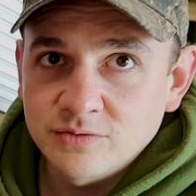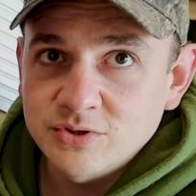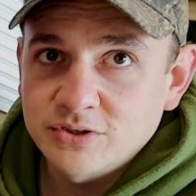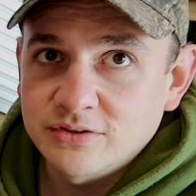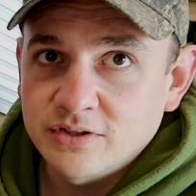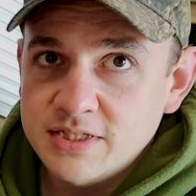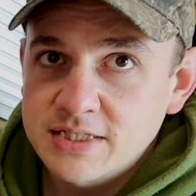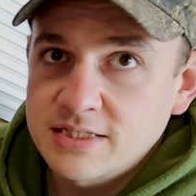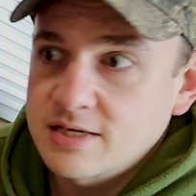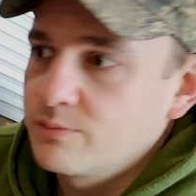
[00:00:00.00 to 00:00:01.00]
Job's good and
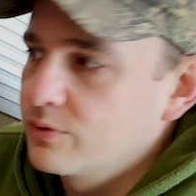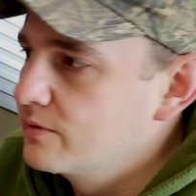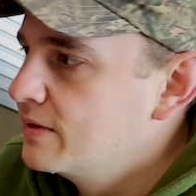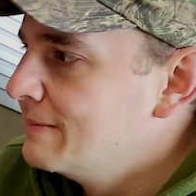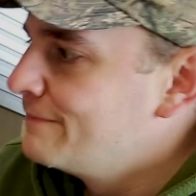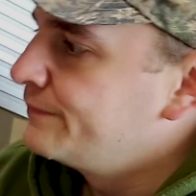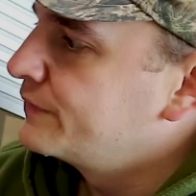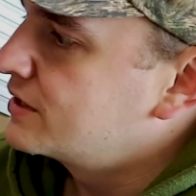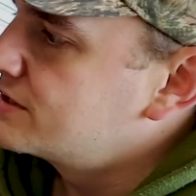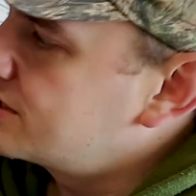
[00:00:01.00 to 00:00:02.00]
nice and simple.
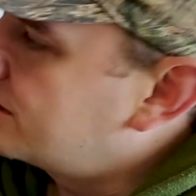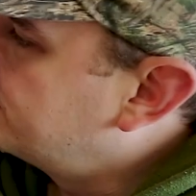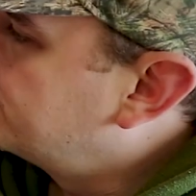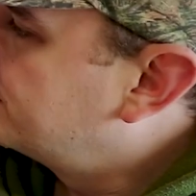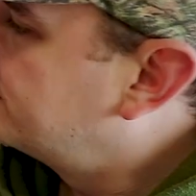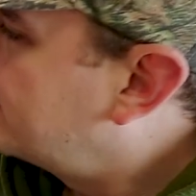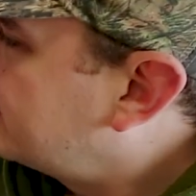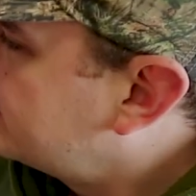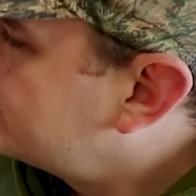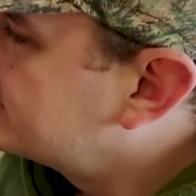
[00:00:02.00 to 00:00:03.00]
So
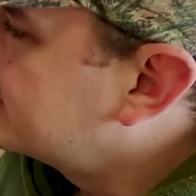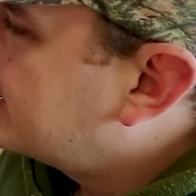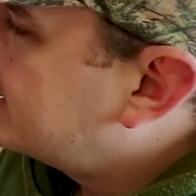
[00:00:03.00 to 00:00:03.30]
then it's just a